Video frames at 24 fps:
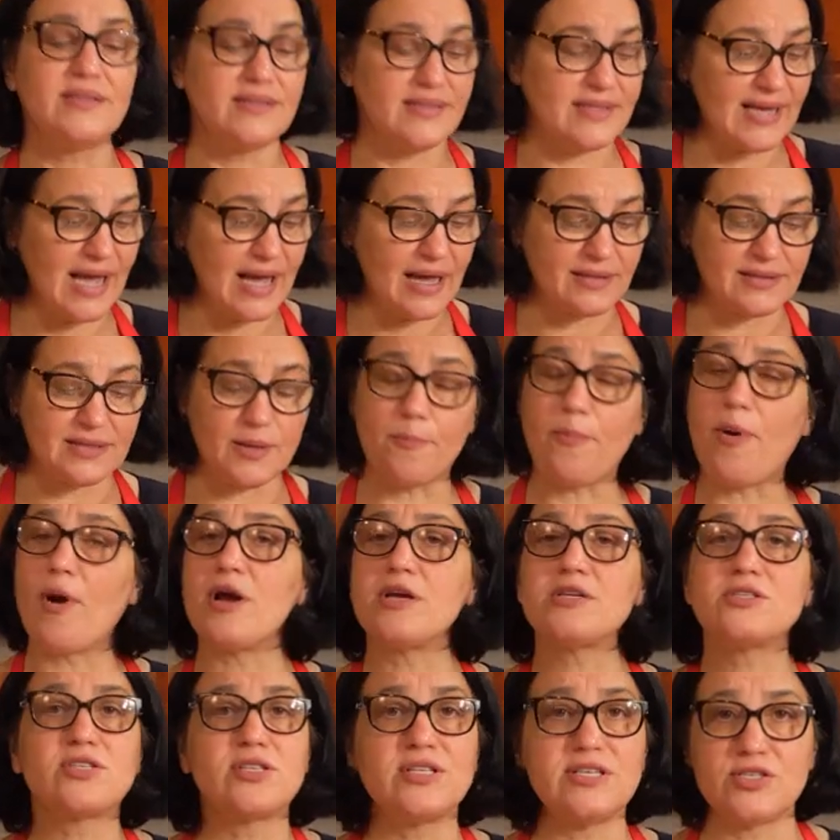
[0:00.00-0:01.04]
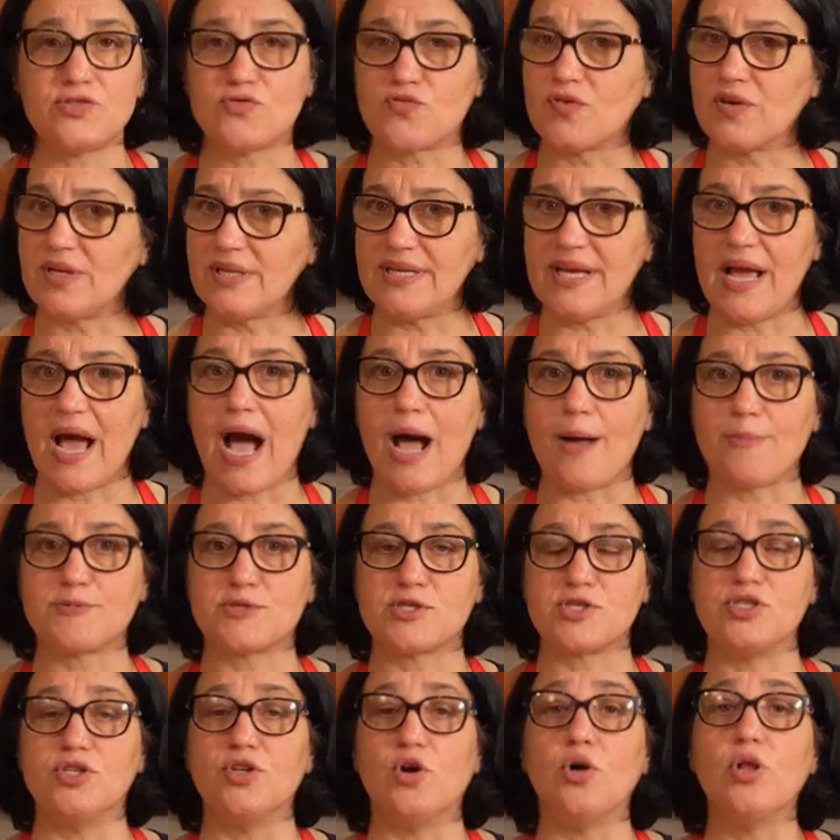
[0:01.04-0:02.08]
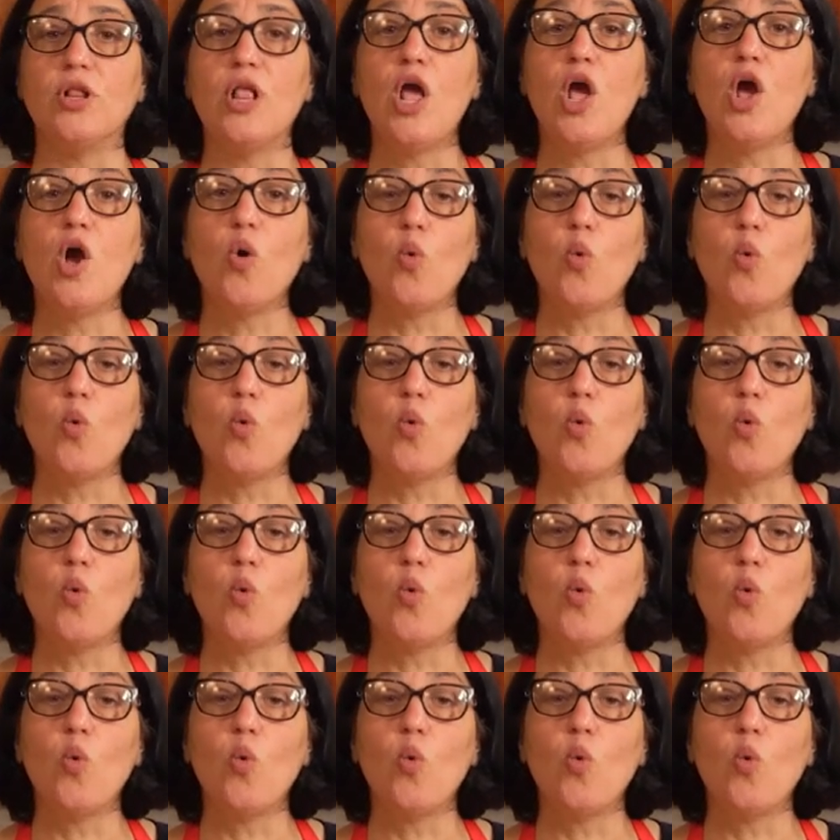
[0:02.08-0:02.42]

The parsley is really optional.